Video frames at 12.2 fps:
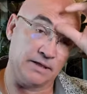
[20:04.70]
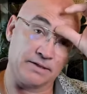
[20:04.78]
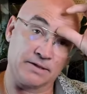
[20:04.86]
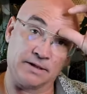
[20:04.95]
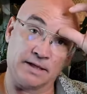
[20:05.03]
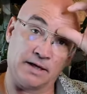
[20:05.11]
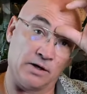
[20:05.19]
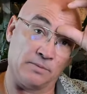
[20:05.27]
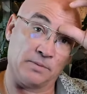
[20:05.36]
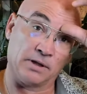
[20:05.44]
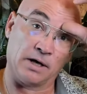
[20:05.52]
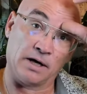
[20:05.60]
is going to help
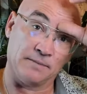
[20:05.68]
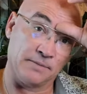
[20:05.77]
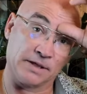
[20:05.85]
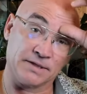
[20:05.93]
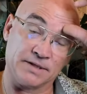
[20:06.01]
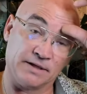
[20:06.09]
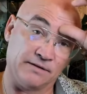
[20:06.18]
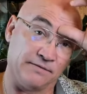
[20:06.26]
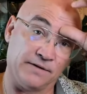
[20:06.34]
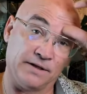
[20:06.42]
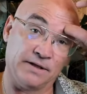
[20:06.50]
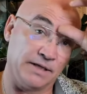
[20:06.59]
a lot because the
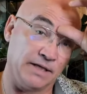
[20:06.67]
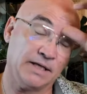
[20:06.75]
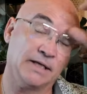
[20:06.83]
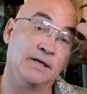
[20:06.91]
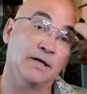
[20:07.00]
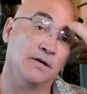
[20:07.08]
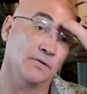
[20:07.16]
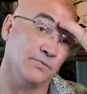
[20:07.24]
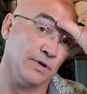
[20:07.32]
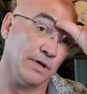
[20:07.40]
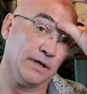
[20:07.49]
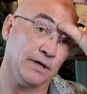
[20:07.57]
infinity,
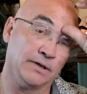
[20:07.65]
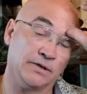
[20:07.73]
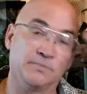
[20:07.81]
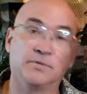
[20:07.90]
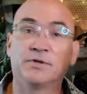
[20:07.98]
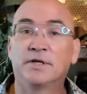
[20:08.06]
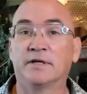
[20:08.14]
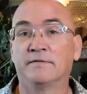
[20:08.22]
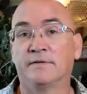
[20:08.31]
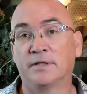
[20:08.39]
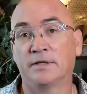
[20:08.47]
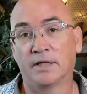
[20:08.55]
when you put the
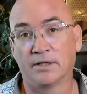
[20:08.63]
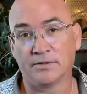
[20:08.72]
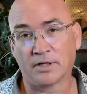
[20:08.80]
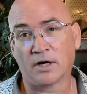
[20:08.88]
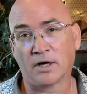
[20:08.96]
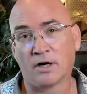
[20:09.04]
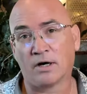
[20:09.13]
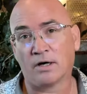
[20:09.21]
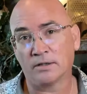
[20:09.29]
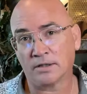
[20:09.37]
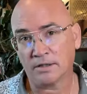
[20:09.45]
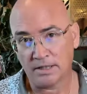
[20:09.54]
infinity on the
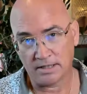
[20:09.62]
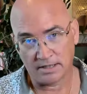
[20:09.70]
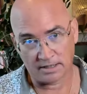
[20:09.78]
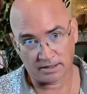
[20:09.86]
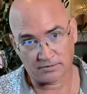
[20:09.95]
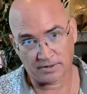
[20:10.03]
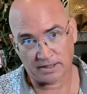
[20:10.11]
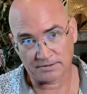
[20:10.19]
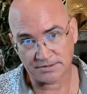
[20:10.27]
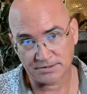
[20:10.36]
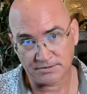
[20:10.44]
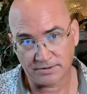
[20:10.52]
collar, it
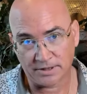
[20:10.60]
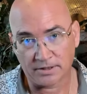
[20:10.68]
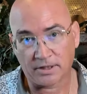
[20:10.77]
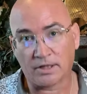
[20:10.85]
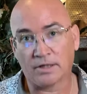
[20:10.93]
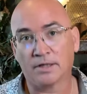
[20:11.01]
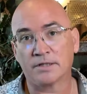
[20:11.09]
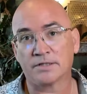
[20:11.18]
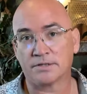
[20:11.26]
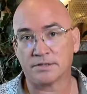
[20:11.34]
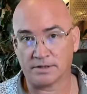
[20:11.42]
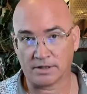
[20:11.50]
grounds their heart
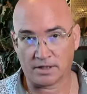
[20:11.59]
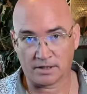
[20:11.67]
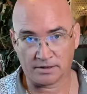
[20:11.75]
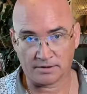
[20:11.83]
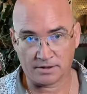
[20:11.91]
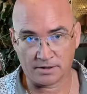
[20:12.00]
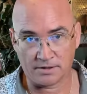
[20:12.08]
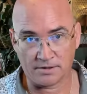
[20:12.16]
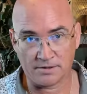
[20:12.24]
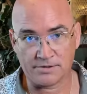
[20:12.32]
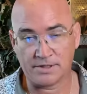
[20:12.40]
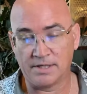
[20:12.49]
to the heart of the
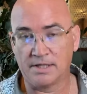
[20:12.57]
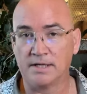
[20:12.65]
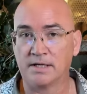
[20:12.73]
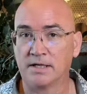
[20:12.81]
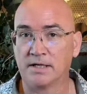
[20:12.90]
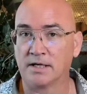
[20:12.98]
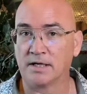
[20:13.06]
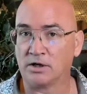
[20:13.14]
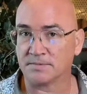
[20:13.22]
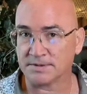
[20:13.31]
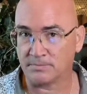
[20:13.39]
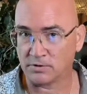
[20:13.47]
earth. It
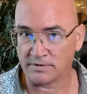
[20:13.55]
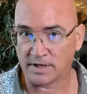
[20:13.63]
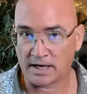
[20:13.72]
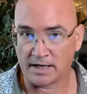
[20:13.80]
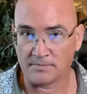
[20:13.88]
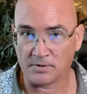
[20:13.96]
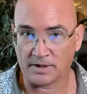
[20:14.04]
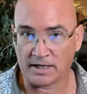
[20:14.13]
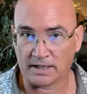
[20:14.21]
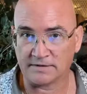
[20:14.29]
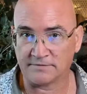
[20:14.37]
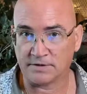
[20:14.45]
helps more the
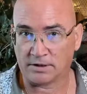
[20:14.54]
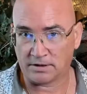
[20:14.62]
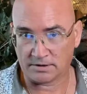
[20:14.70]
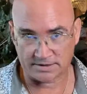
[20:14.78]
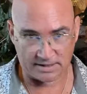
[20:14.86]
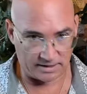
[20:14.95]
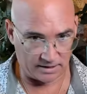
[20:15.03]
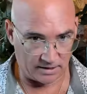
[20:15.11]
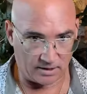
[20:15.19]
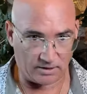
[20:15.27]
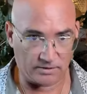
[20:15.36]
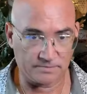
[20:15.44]
hyperactive dogs kind of
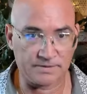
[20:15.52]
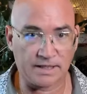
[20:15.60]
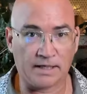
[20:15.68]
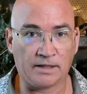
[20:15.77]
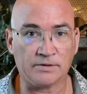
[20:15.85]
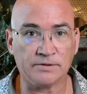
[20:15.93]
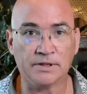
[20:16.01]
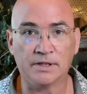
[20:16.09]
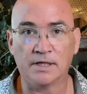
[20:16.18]
calm down.